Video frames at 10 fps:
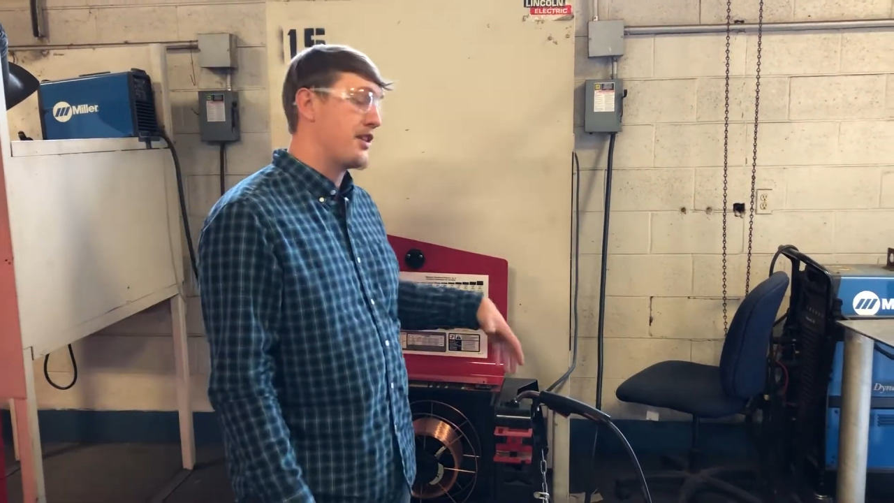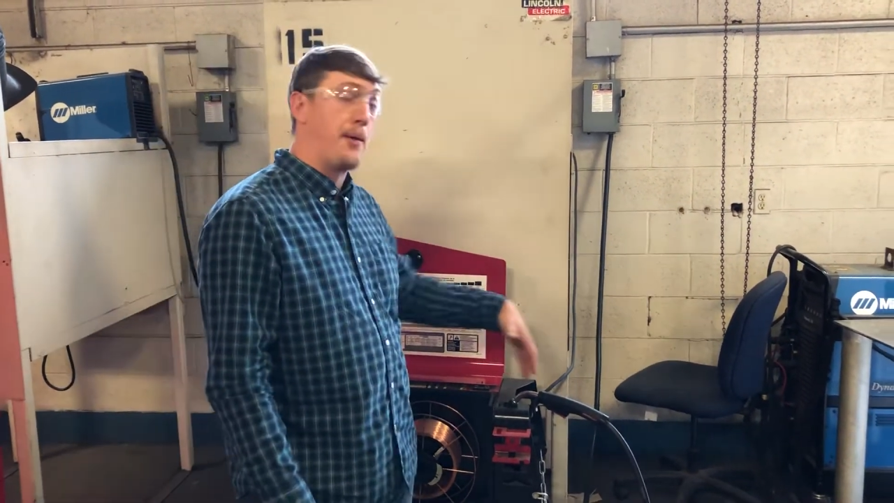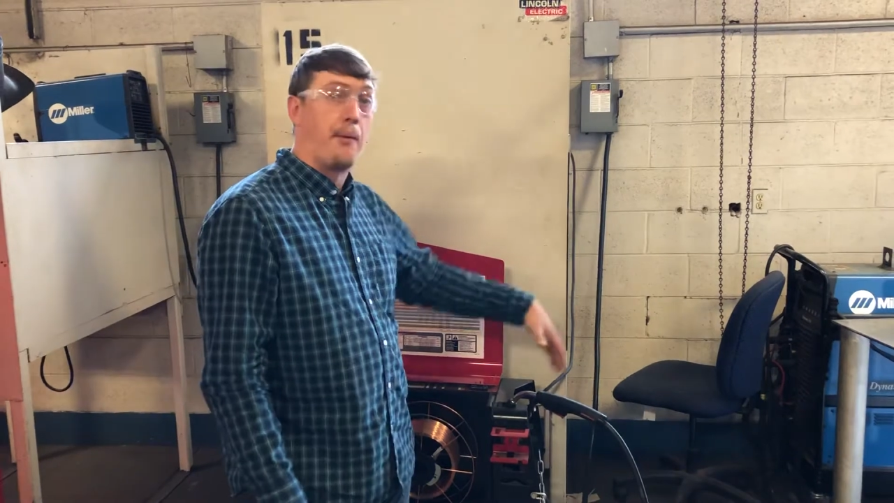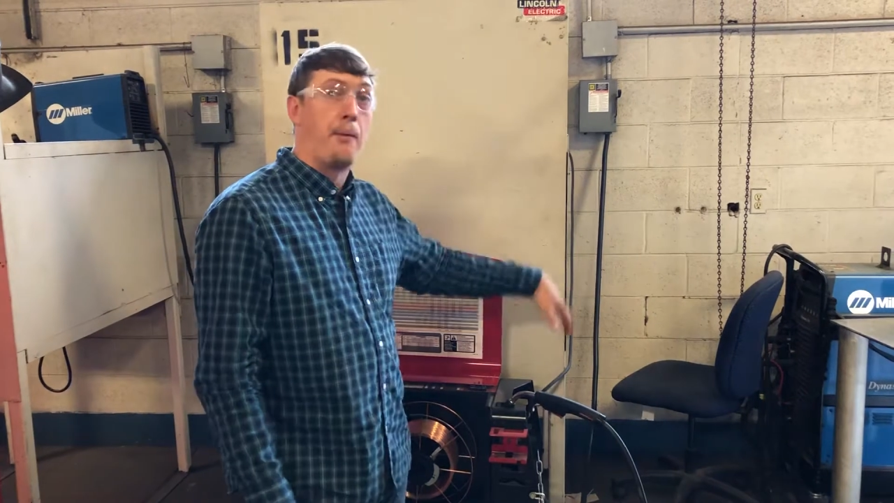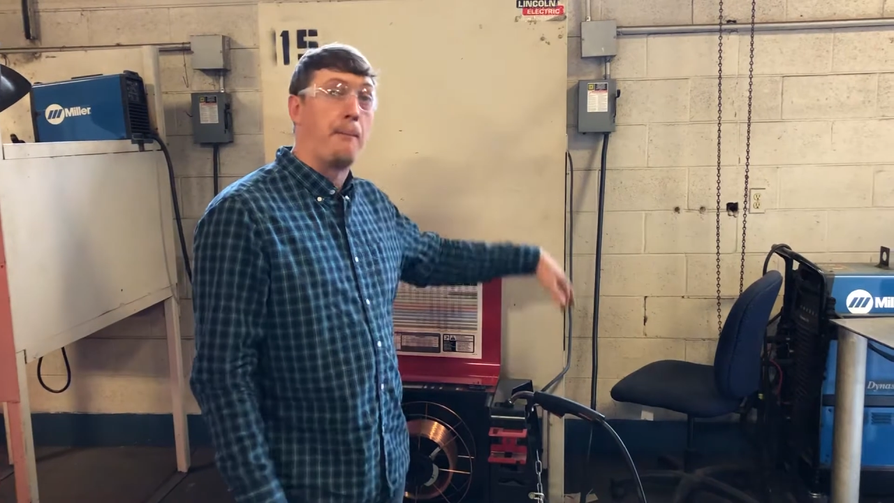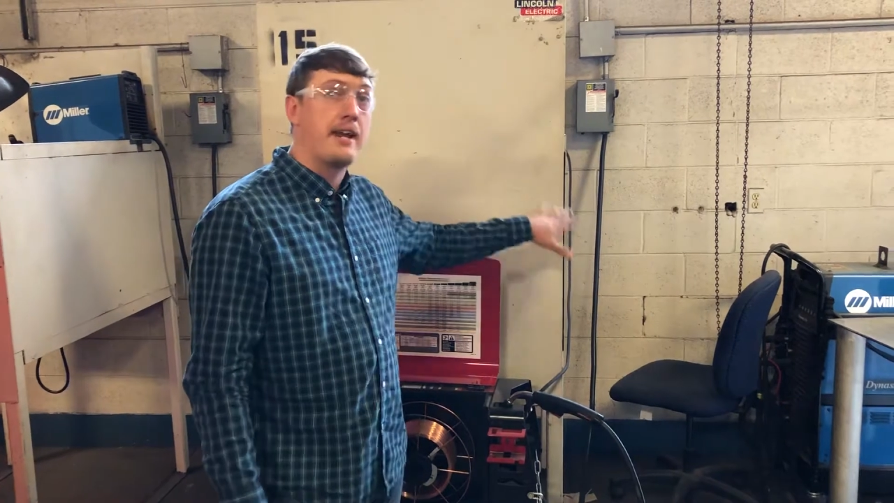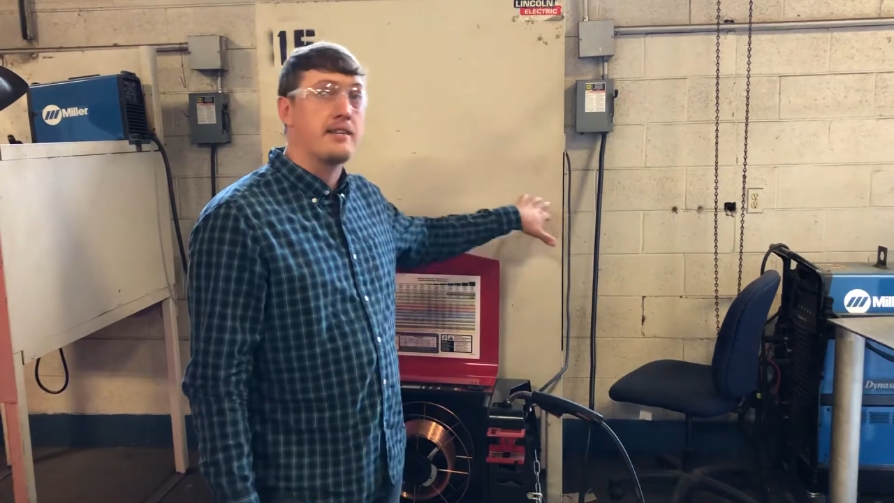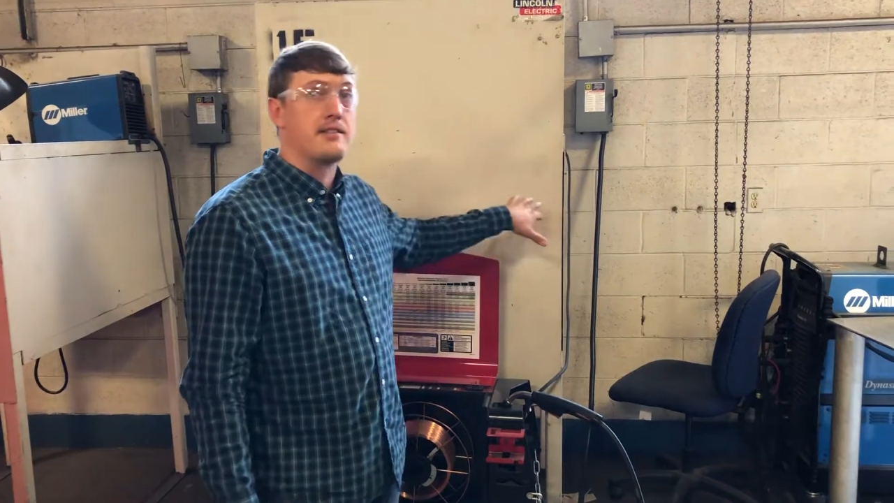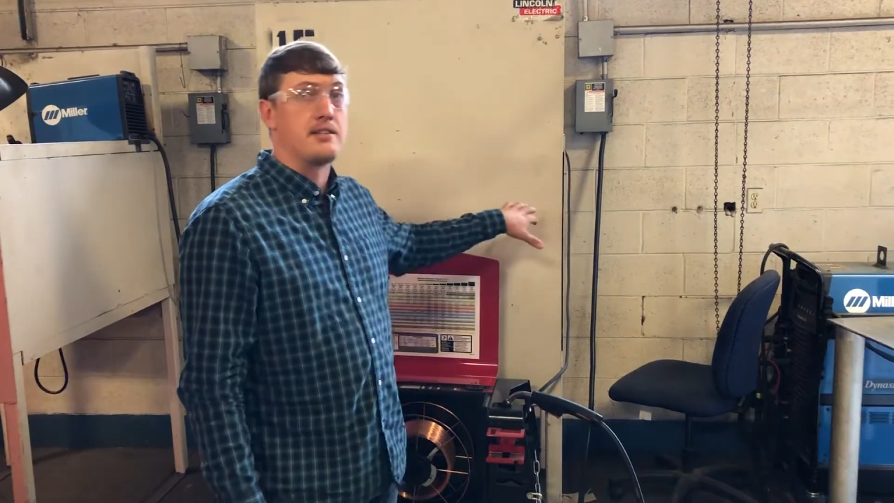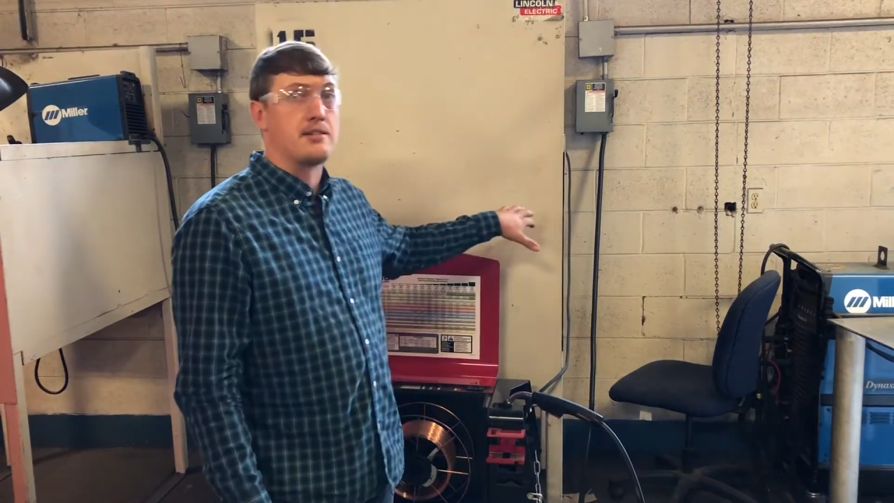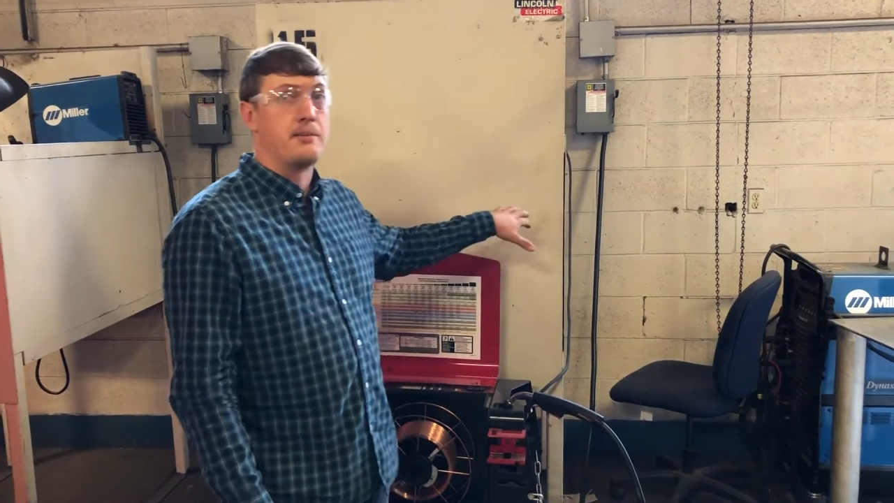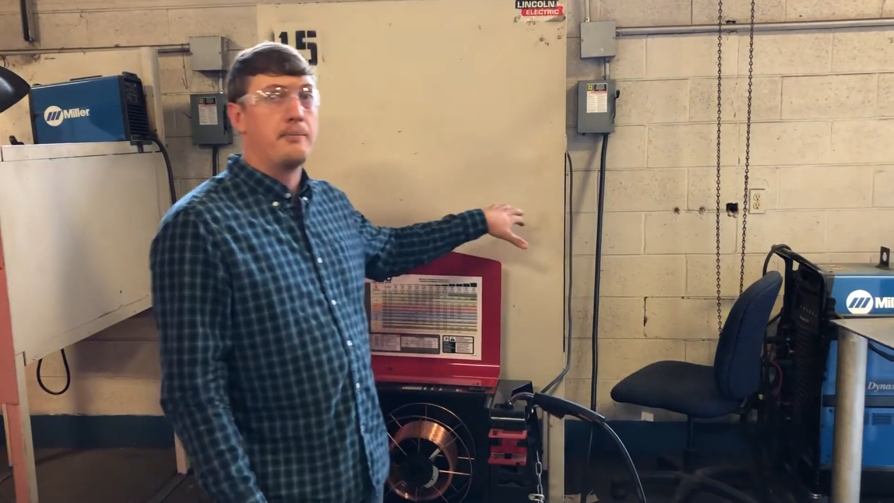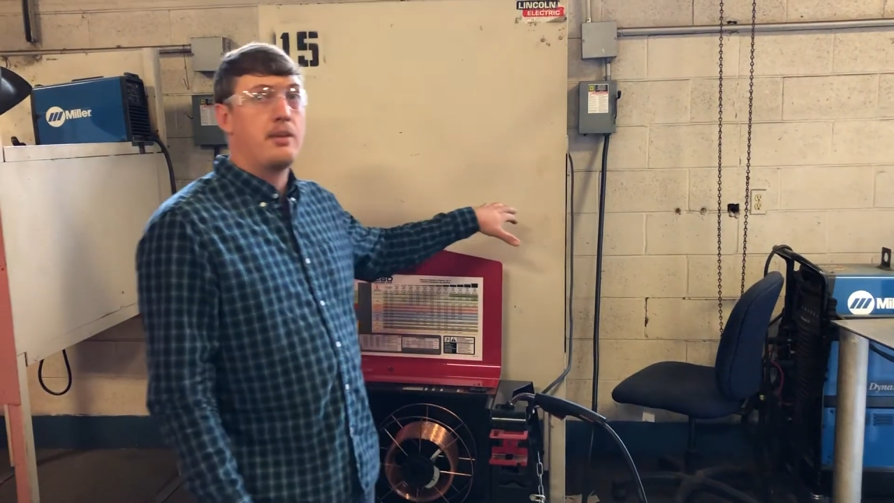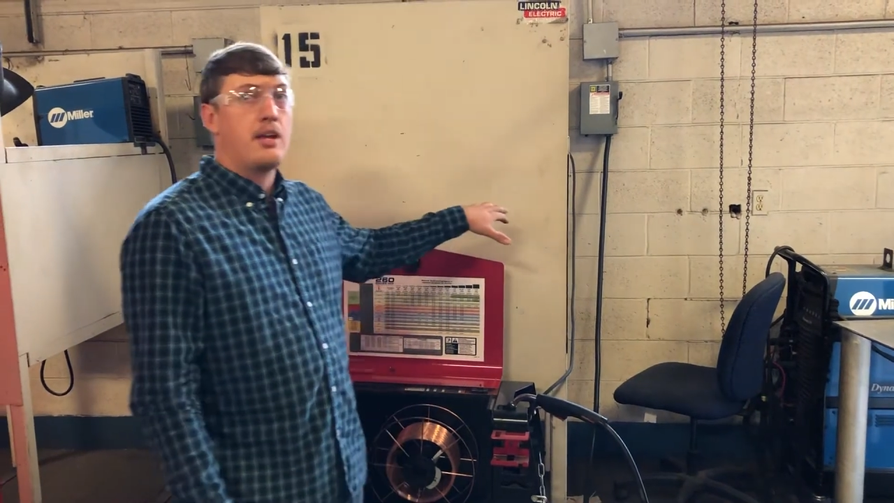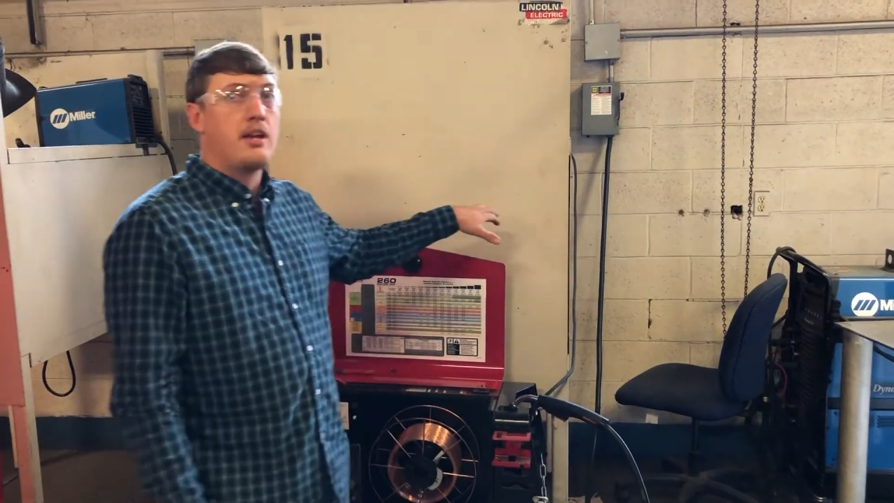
set up on a bank system,